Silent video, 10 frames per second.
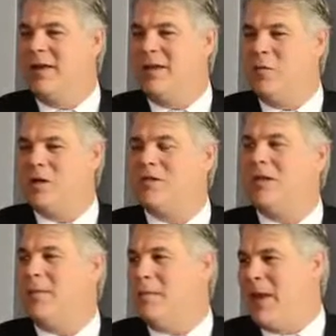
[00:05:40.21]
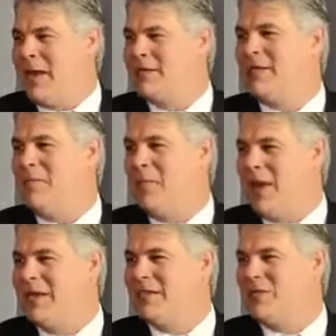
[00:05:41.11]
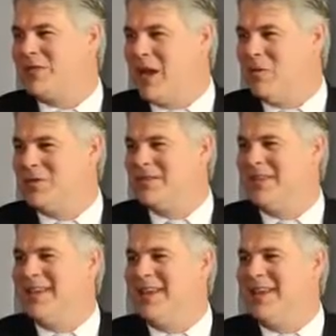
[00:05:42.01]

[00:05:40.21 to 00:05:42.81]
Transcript: They want to set up banks and banks of Scouts